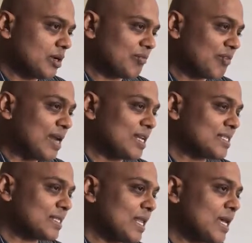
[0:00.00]
finally
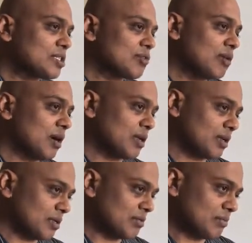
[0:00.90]
select one
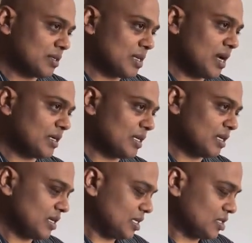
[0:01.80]
that
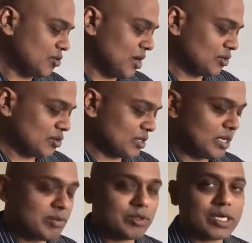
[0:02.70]
is going to
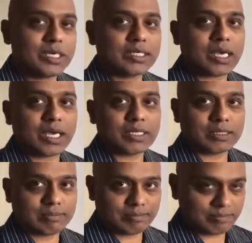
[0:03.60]
give you the desired
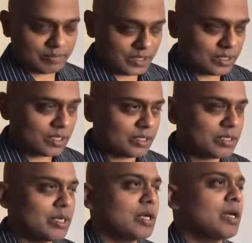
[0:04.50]
result.
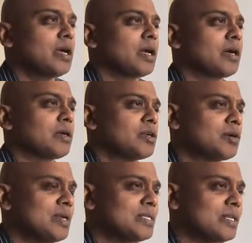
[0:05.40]
Not
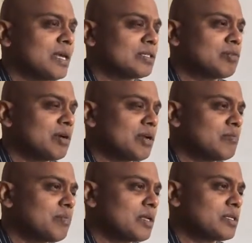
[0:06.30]
only select one,
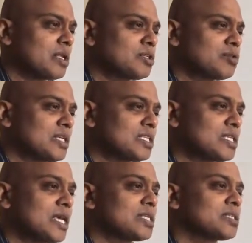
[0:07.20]
but also to
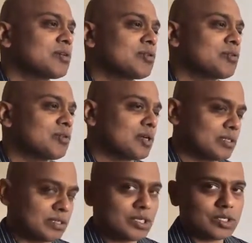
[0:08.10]
change the root
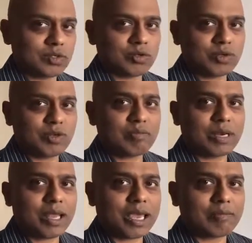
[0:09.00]
locus. So you will
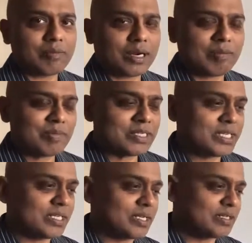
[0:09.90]
have
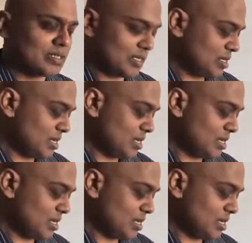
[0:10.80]
compensators